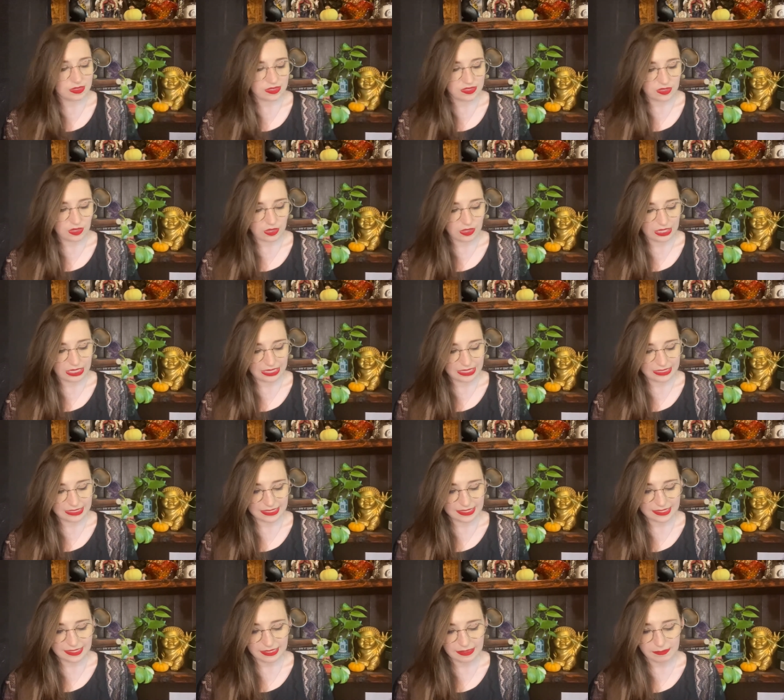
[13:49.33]
on it.
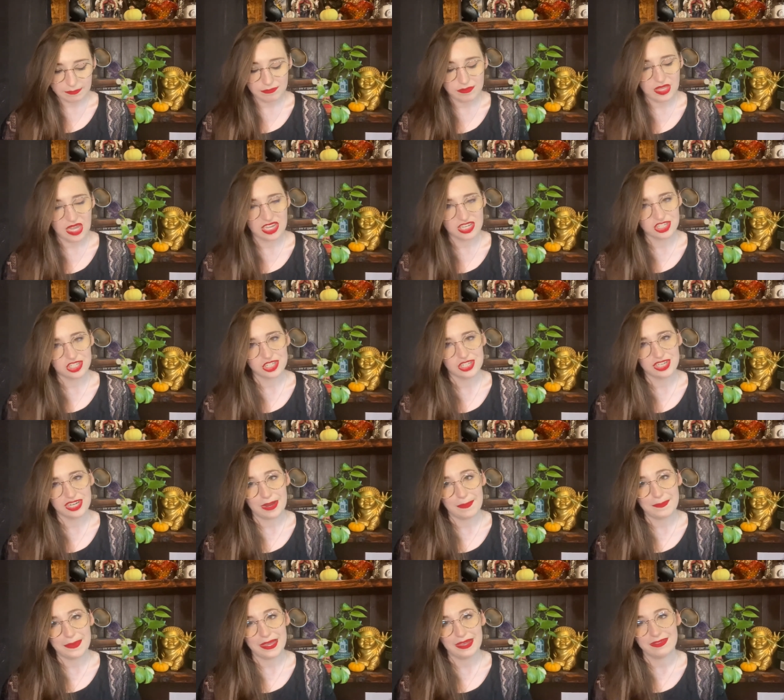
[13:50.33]
Not sure
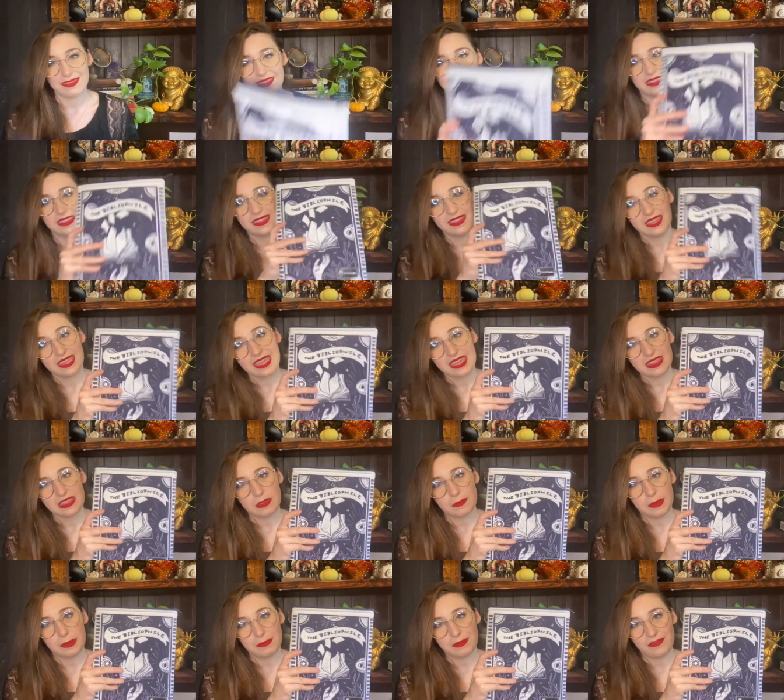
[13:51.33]
about the
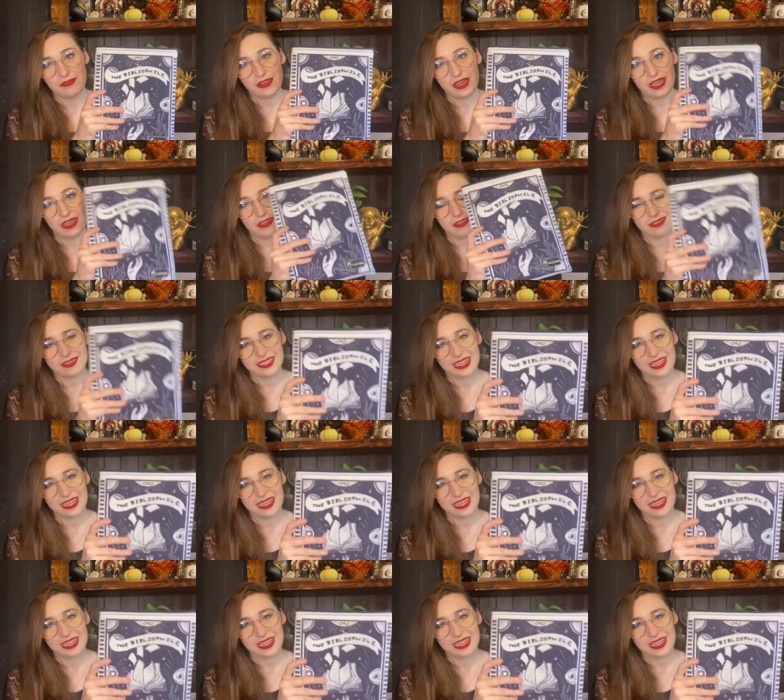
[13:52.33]
Bibliophile